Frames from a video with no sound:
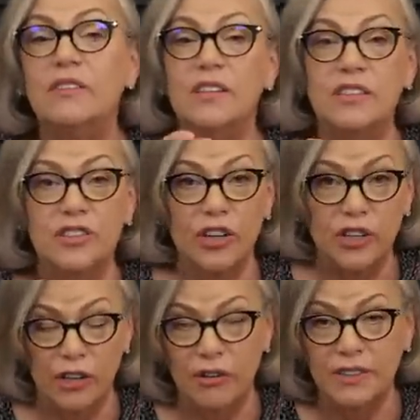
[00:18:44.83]
This is a
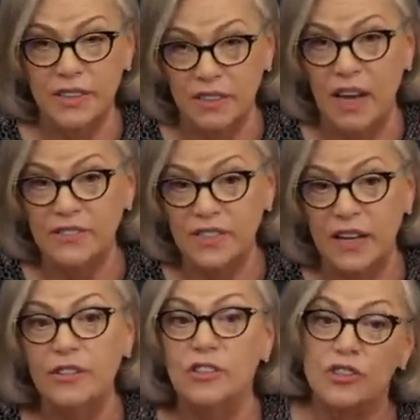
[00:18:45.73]
currency life
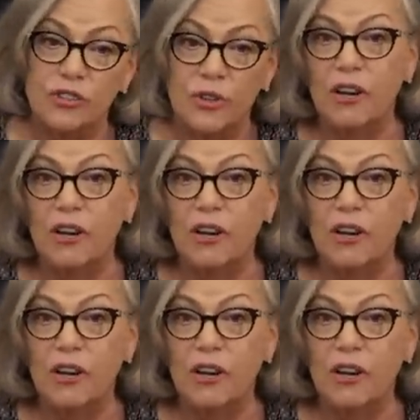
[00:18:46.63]
cycle issue.